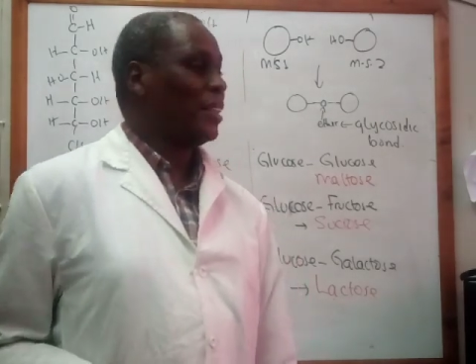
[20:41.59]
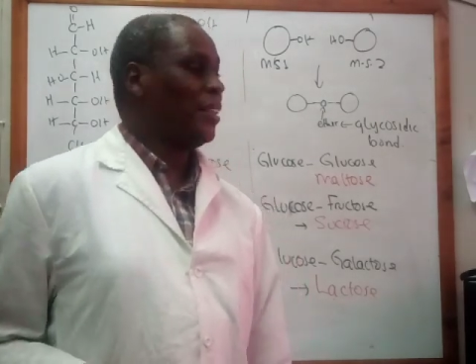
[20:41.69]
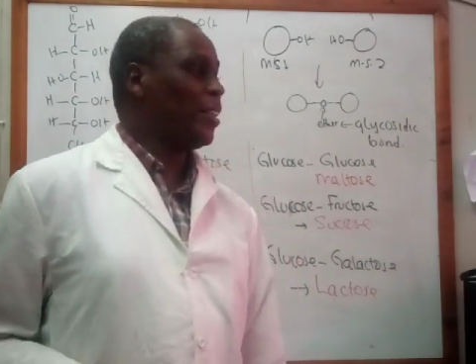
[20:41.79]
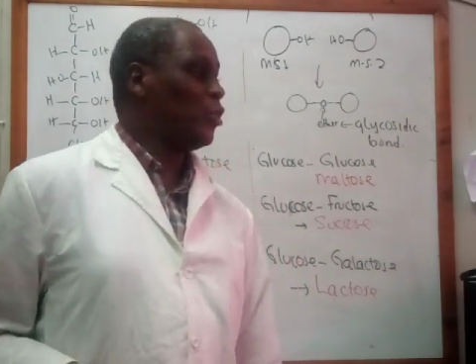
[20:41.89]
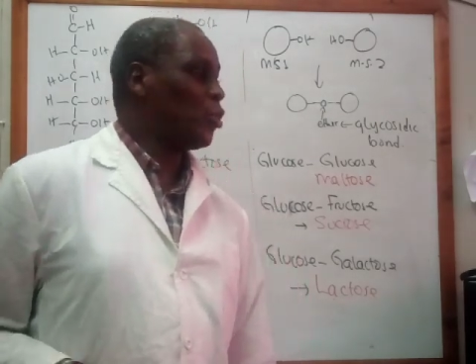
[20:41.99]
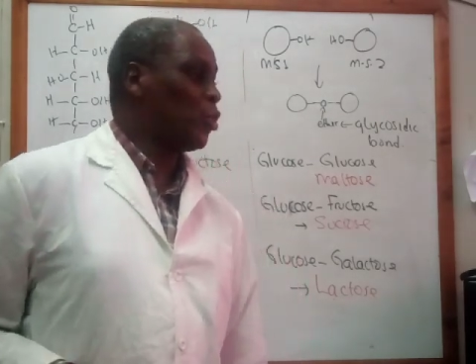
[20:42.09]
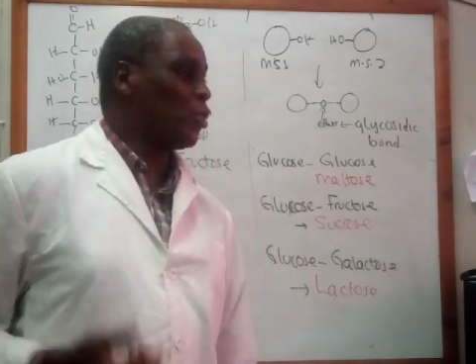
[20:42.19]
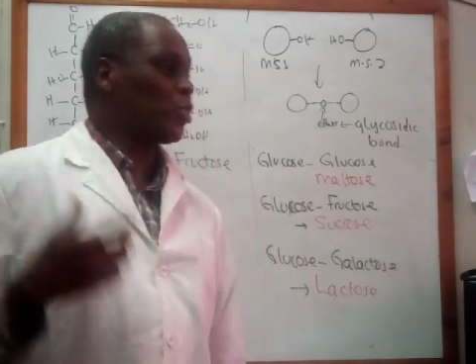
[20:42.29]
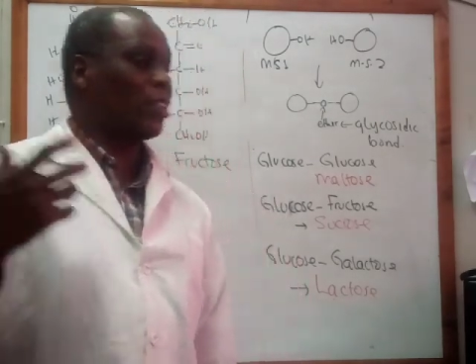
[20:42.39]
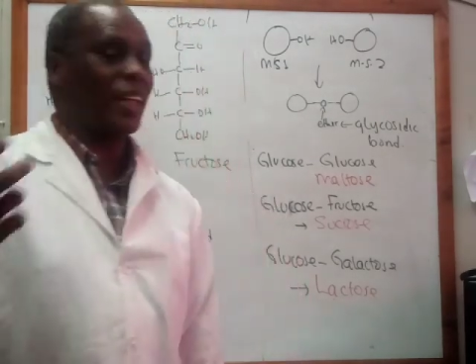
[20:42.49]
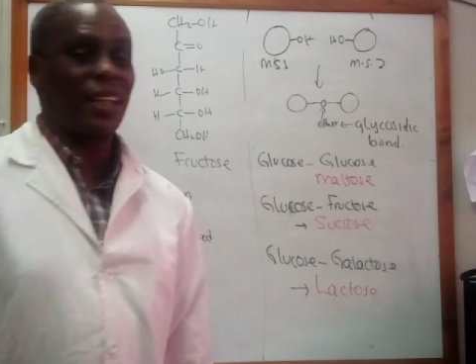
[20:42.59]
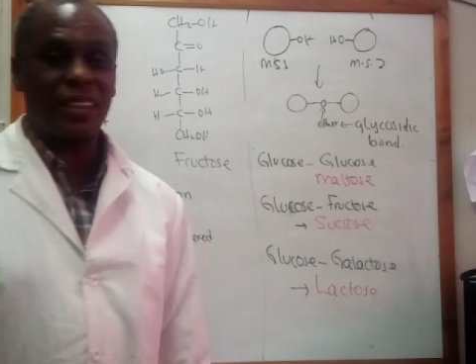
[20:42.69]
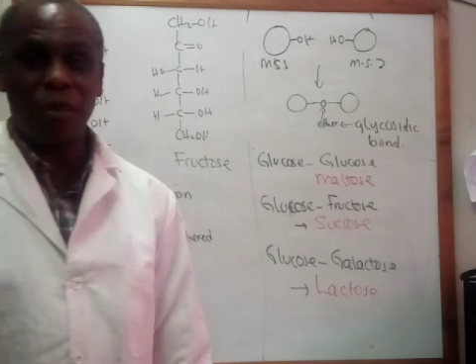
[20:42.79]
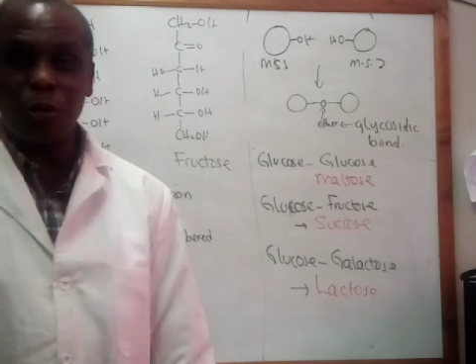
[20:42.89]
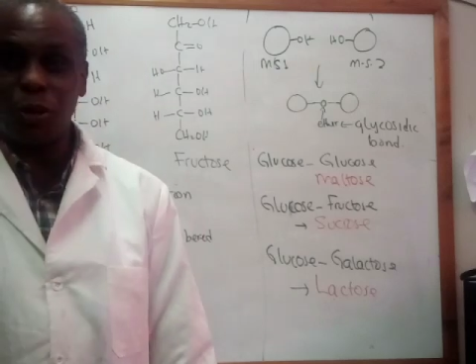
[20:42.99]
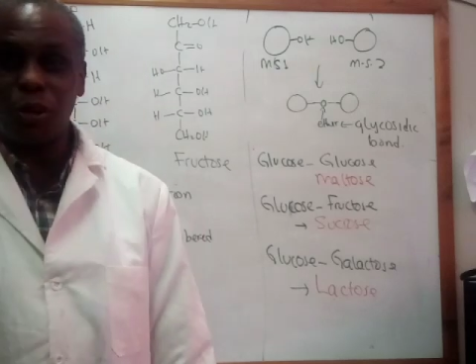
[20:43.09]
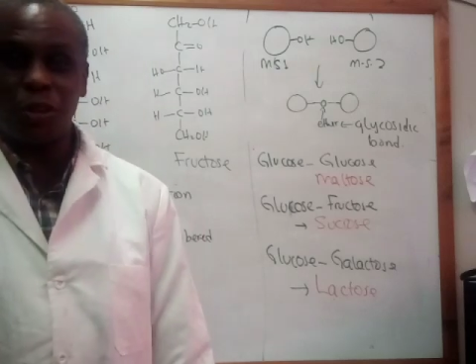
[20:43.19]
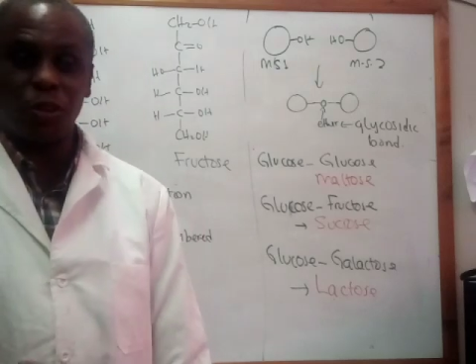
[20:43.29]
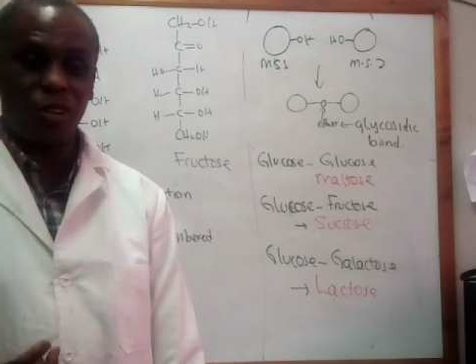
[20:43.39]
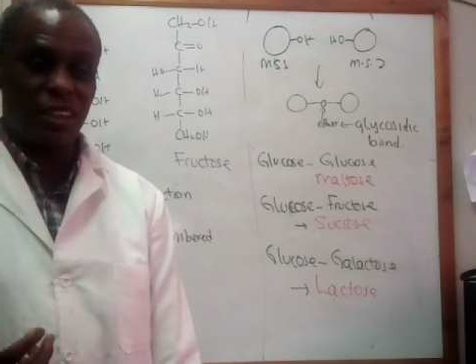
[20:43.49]
then you should not take table sugar. You
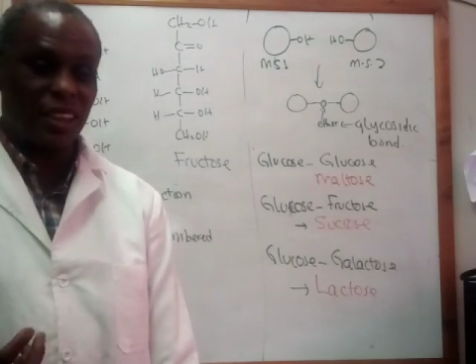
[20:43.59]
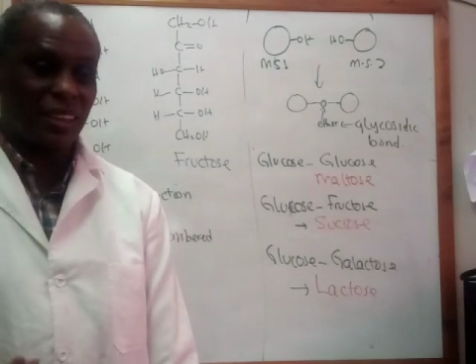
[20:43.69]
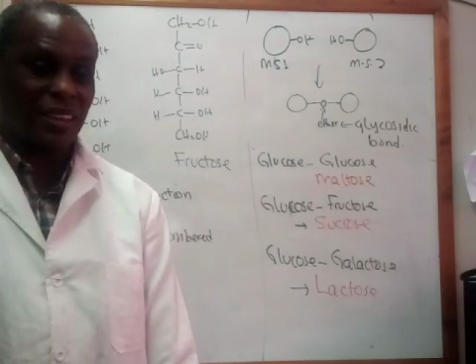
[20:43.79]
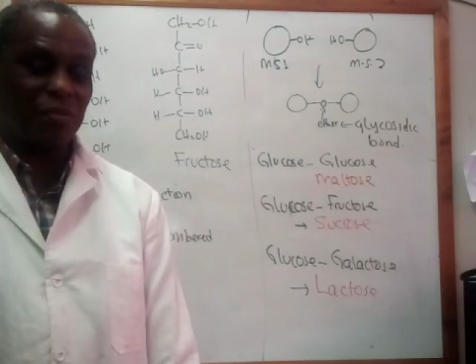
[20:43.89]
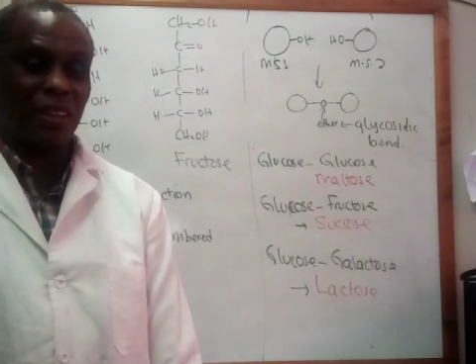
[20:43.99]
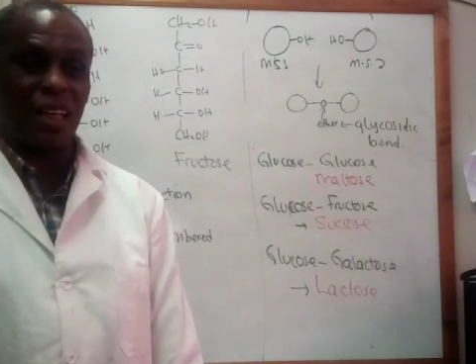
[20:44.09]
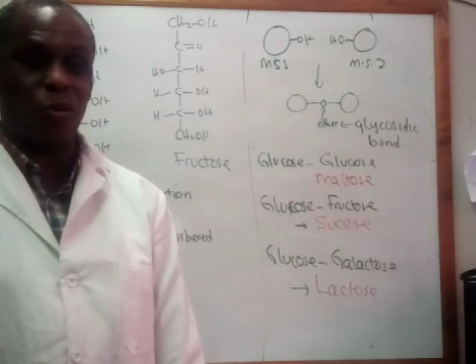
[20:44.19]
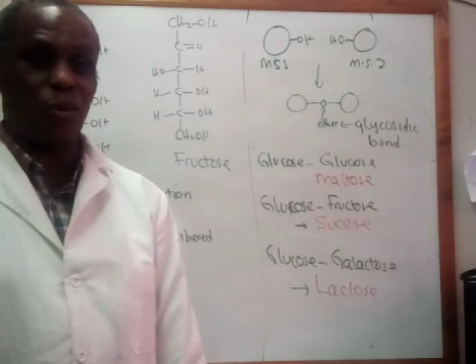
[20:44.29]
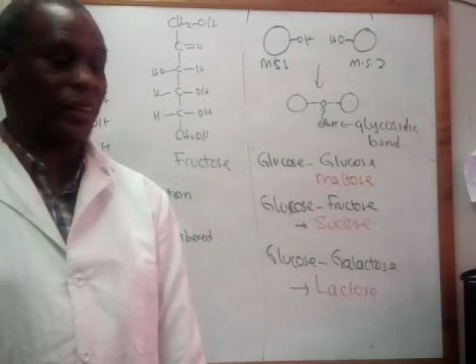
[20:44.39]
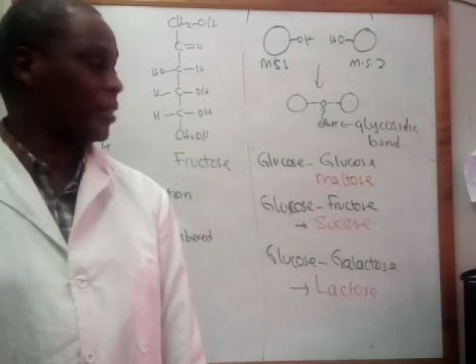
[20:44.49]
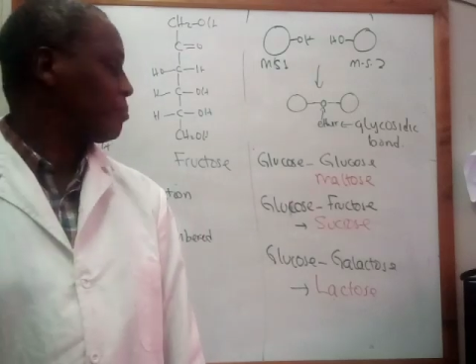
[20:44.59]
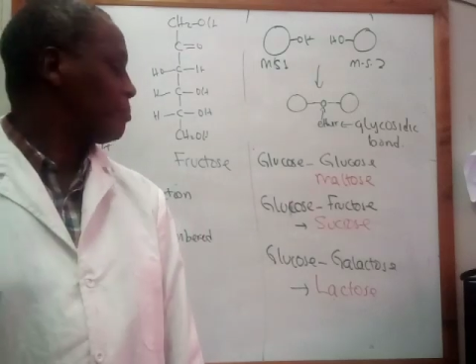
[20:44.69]
should take something like what?